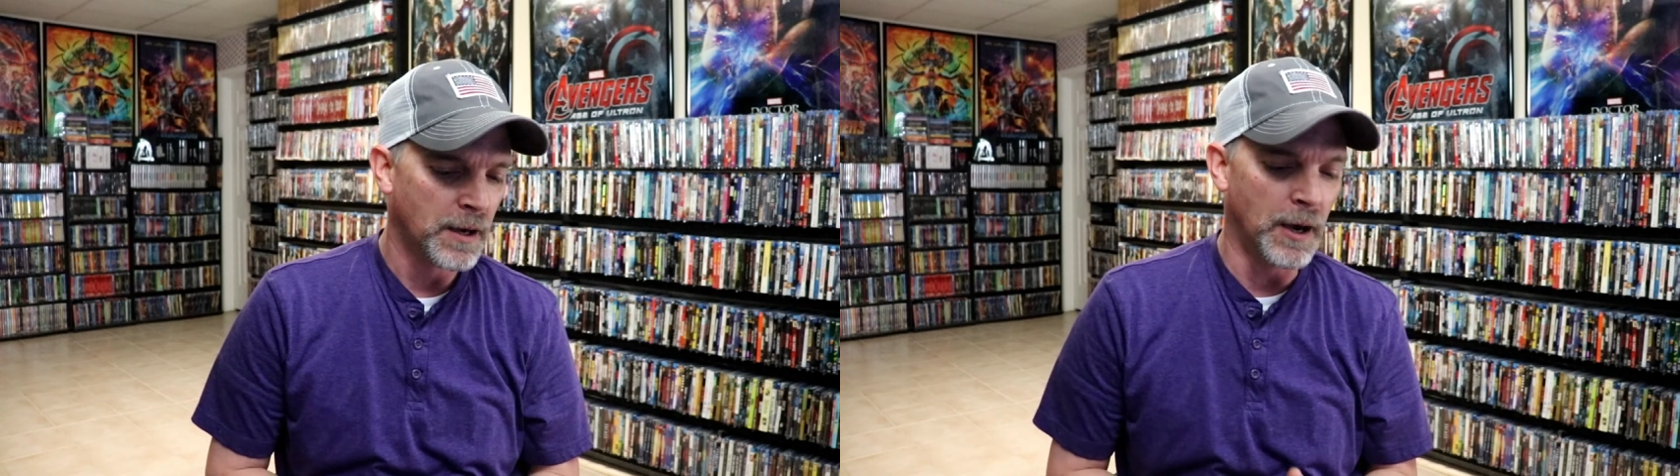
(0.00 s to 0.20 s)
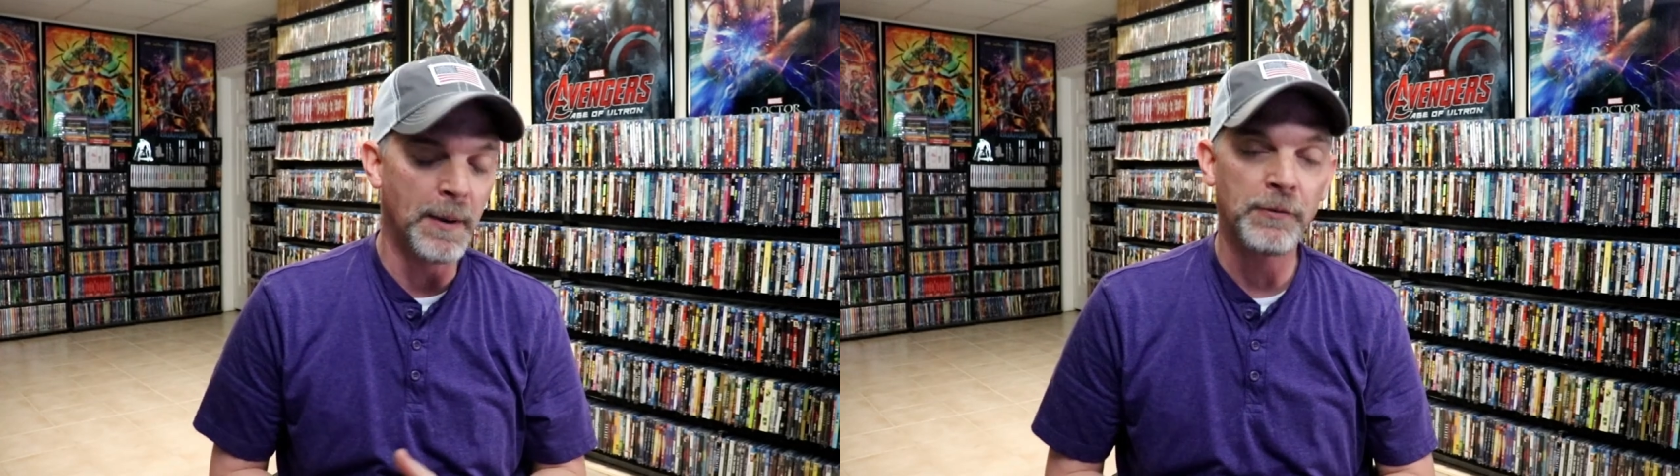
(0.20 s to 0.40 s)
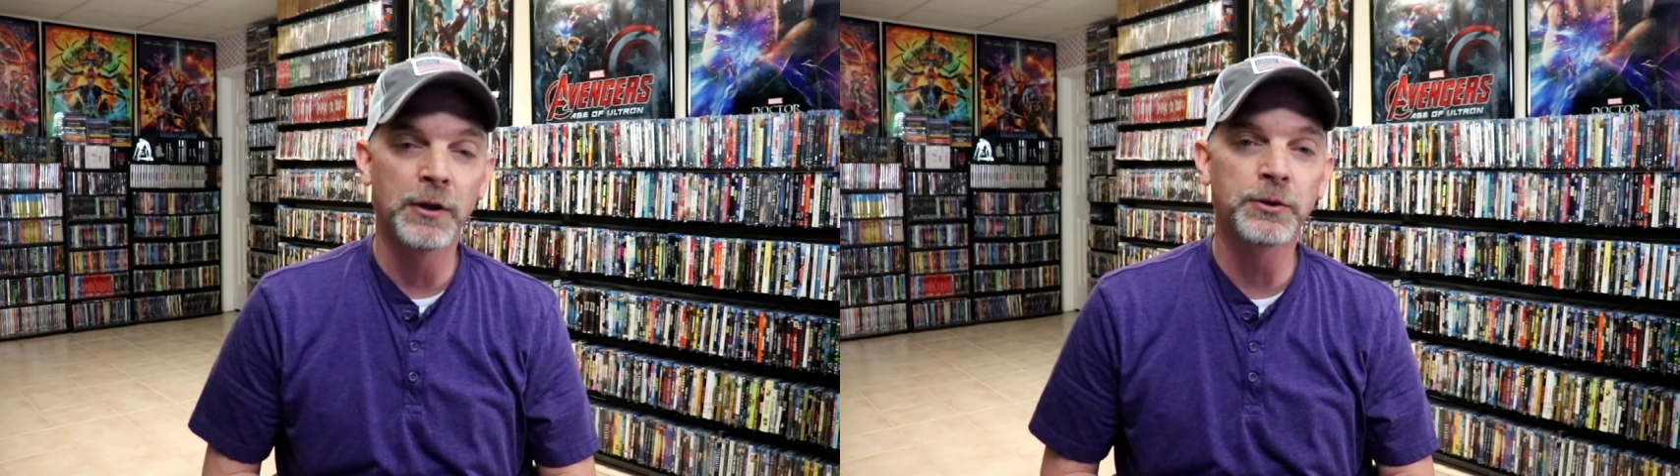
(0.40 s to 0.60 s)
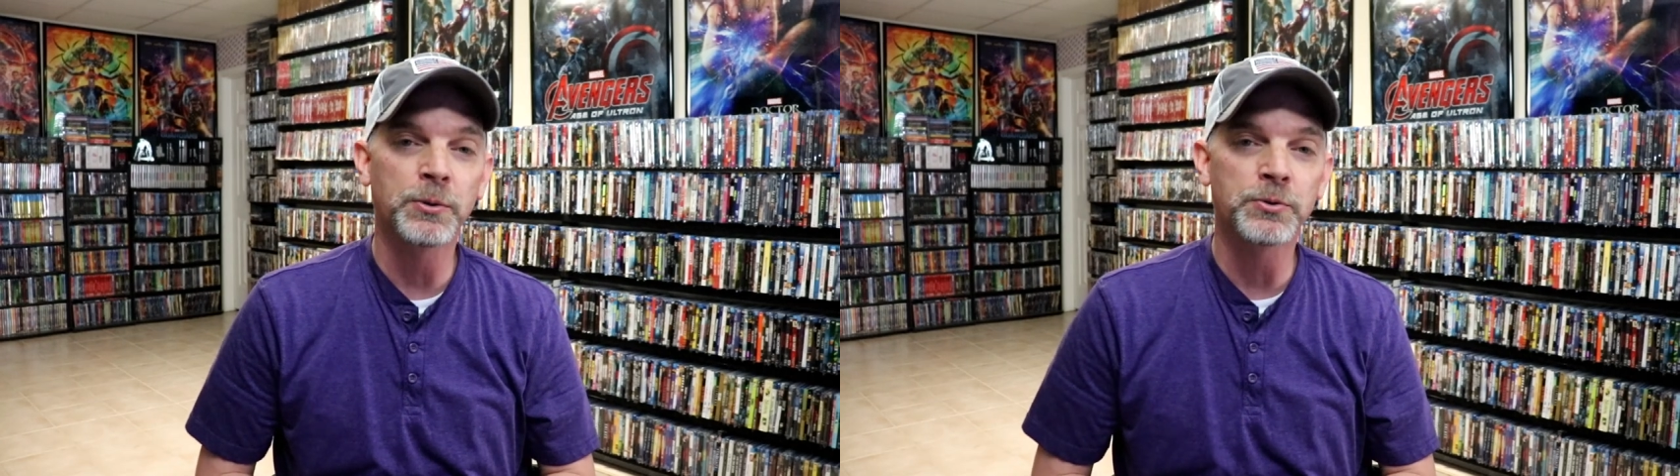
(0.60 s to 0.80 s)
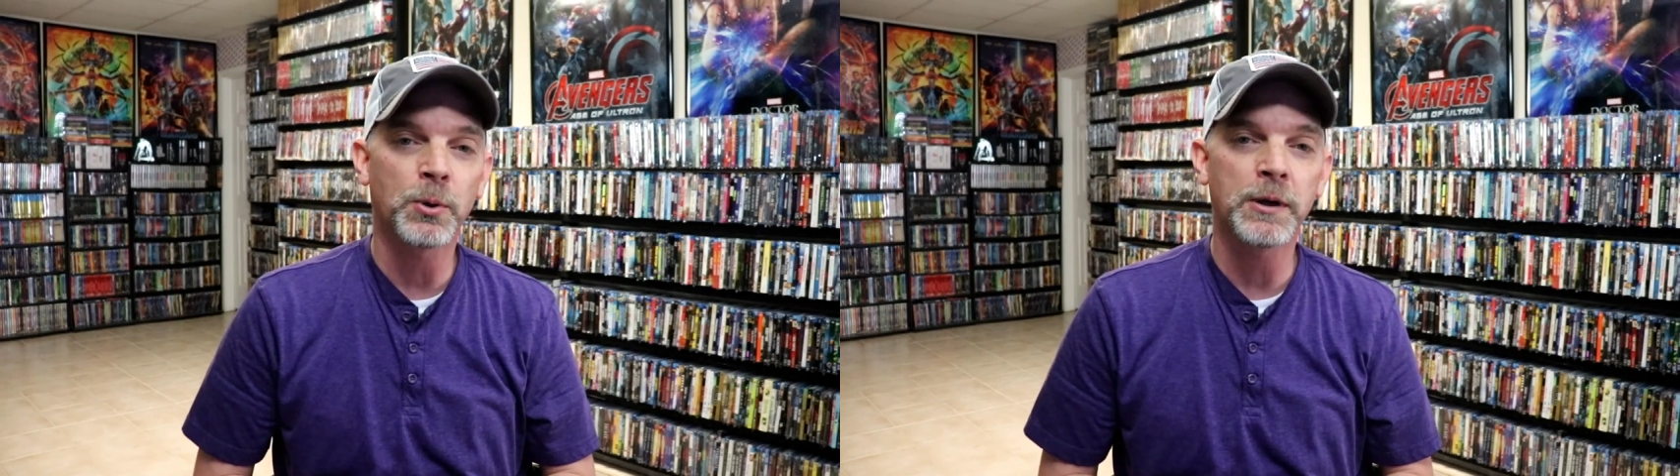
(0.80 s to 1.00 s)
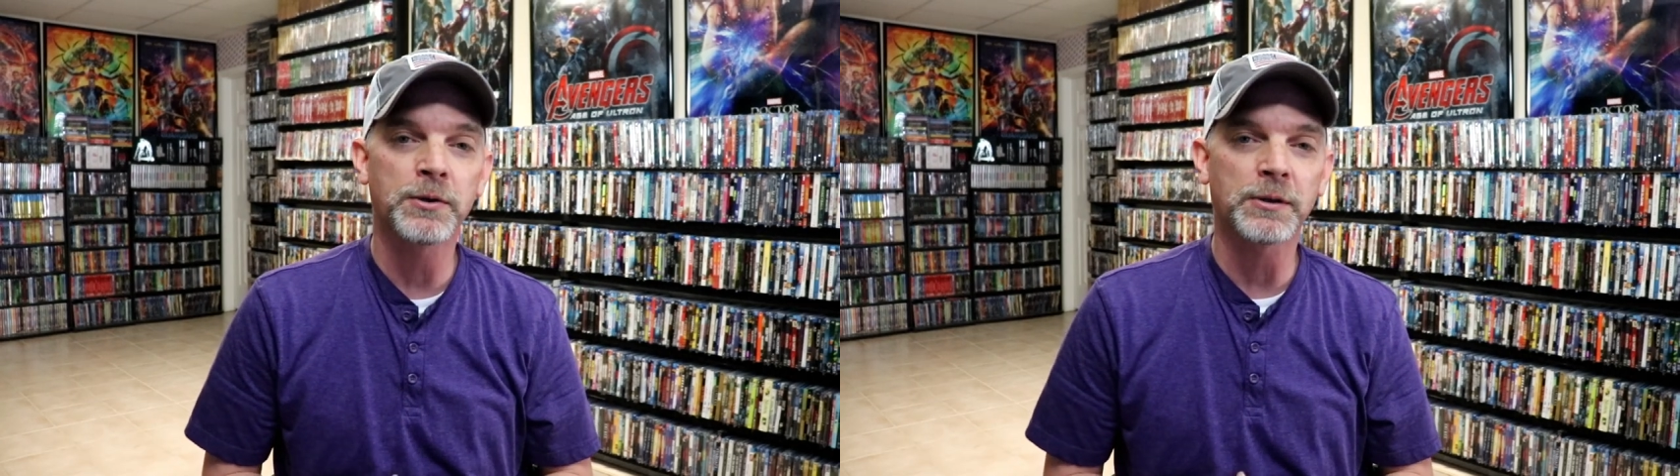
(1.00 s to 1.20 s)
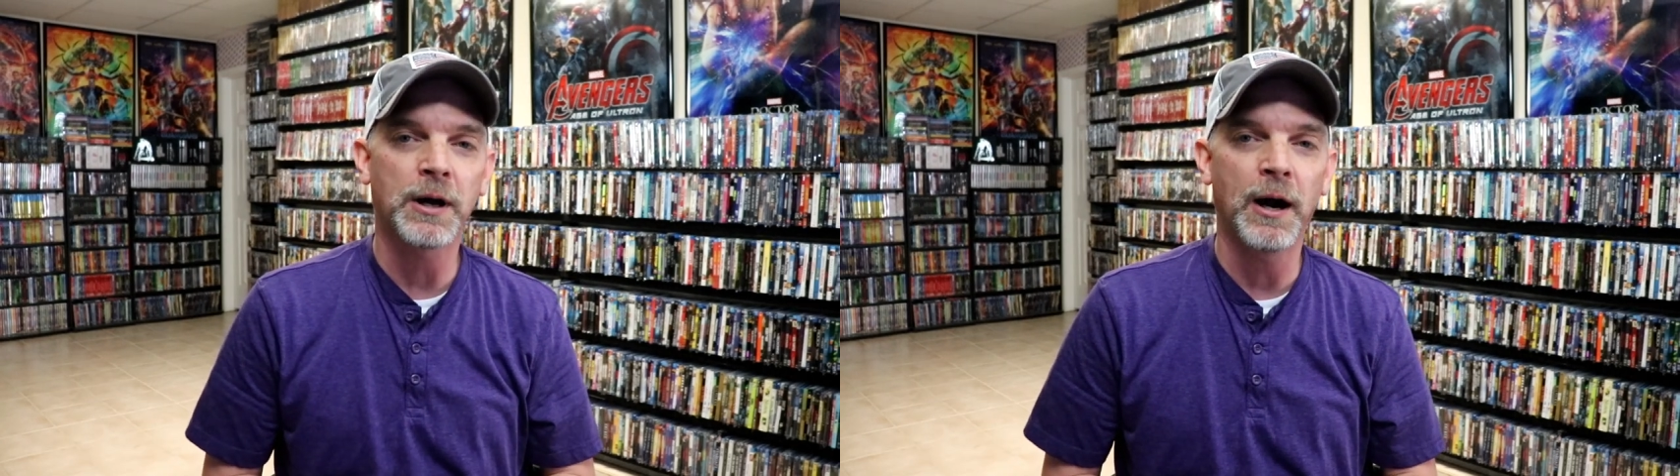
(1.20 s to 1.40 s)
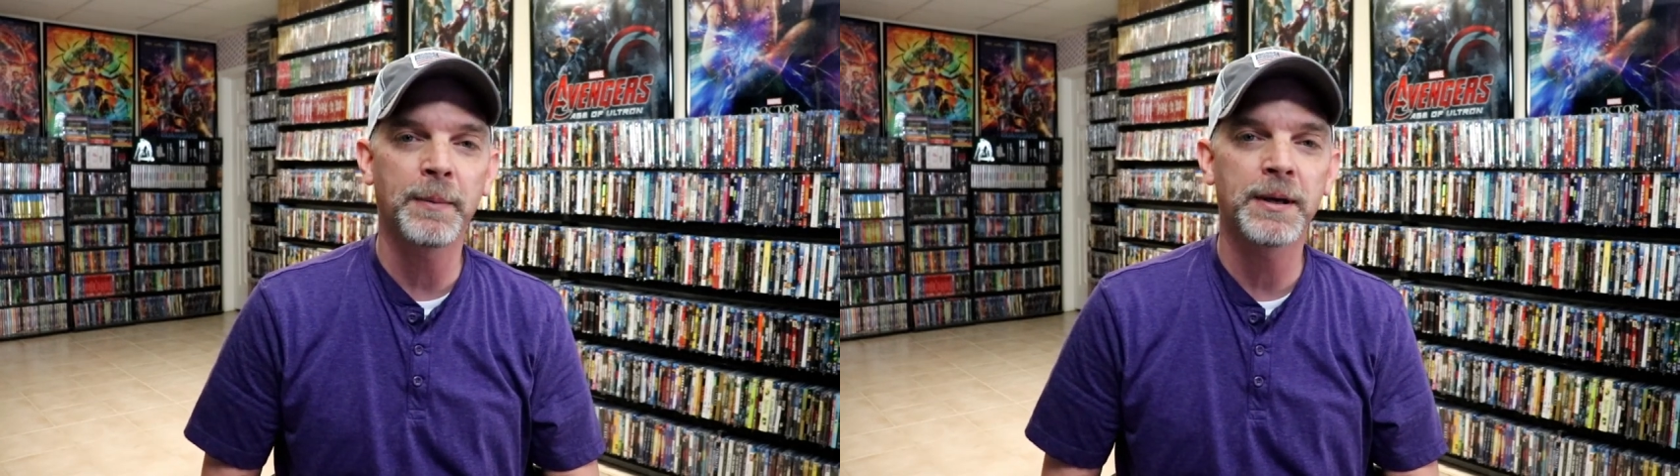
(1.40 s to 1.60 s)
Um, I really do enjoy your
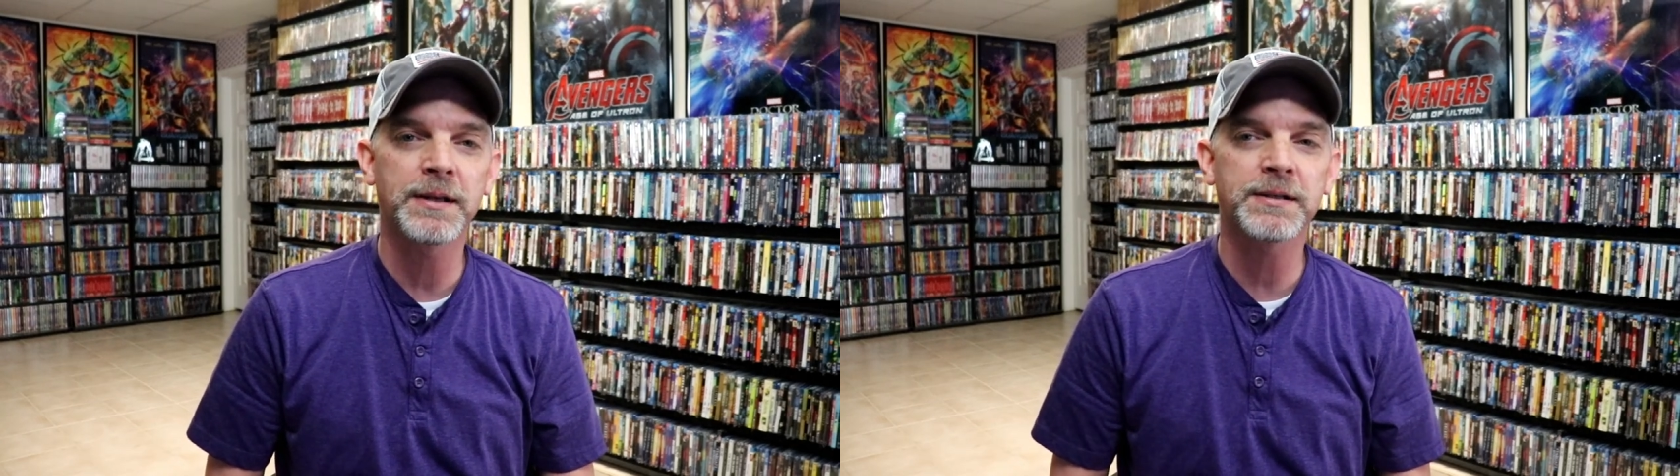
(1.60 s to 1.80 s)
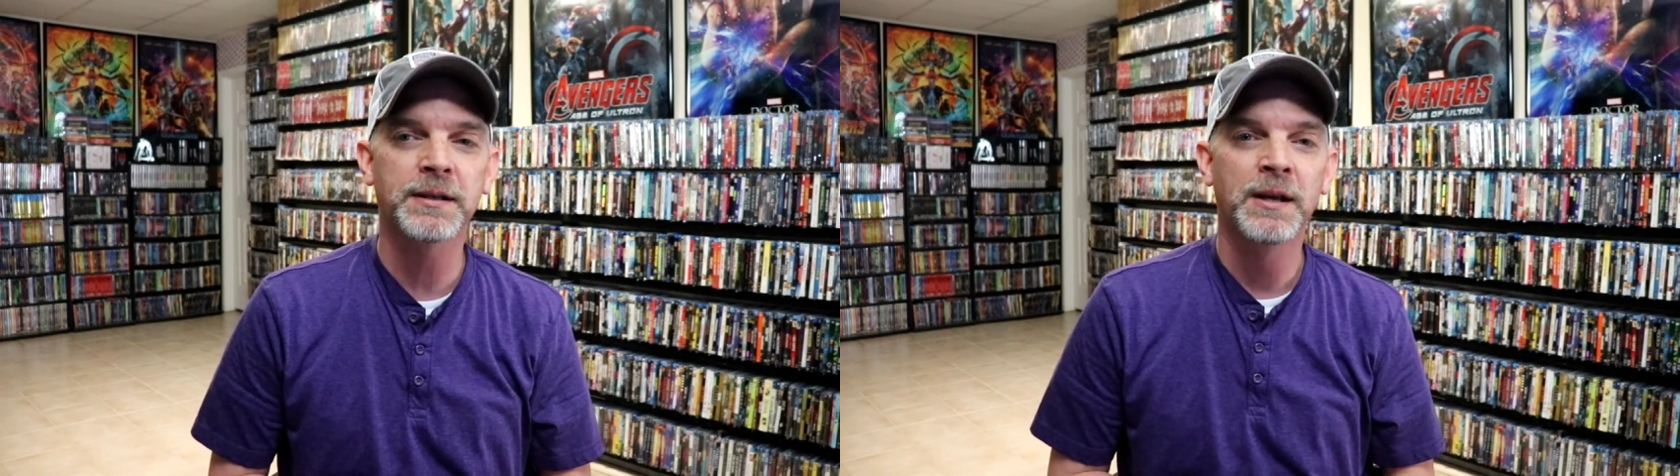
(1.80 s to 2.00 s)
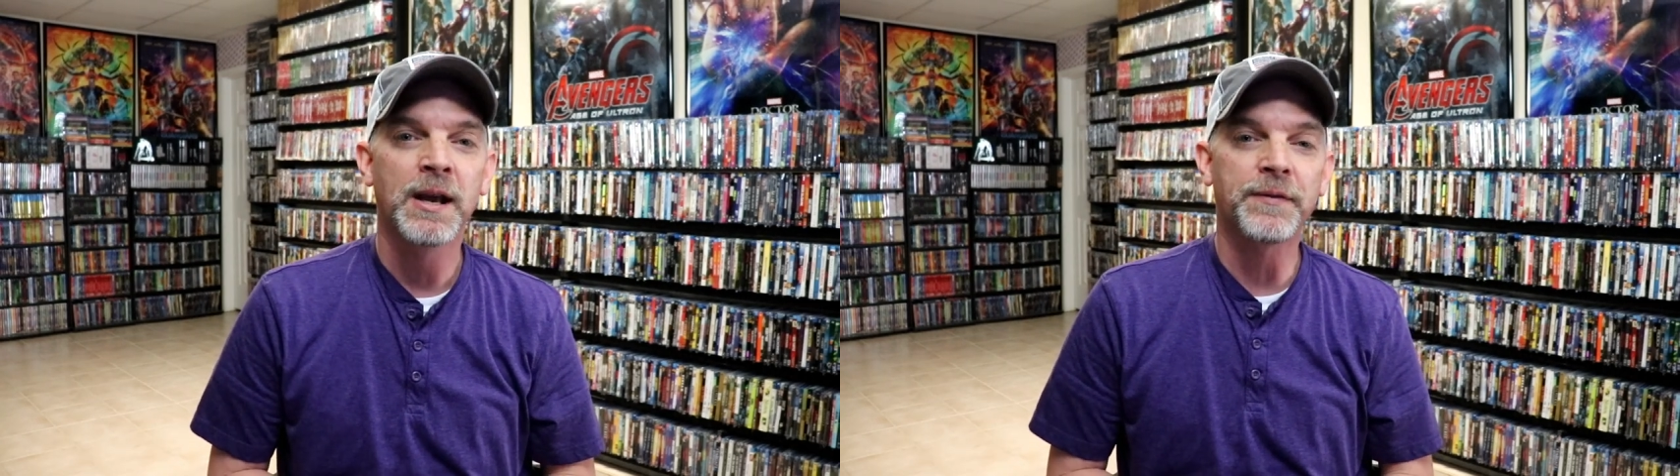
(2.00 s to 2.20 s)
comments.